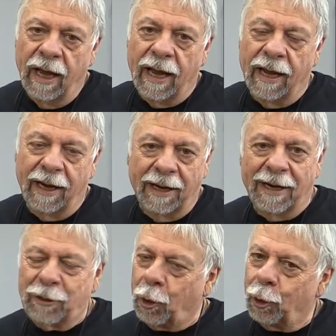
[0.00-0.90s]
Uh, and
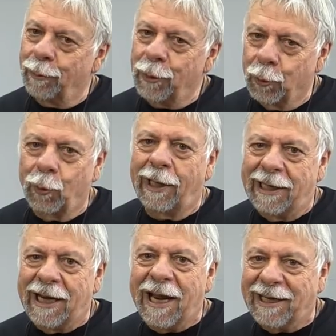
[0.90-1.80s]
I told them you
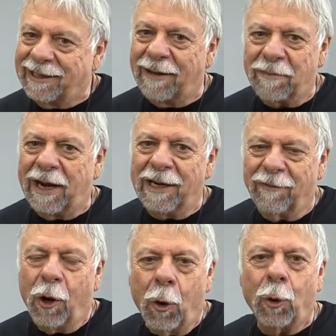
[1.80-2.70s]
really need some kind
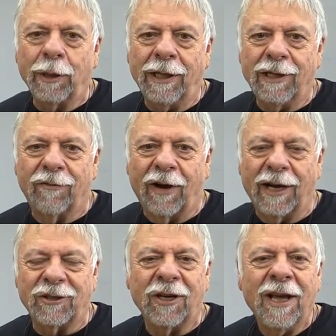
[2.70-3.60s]
of a holding
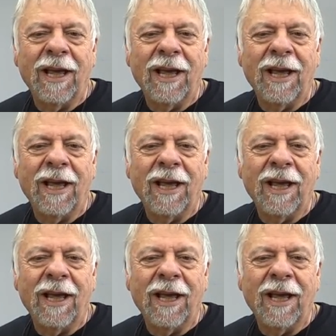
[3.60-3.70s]
device.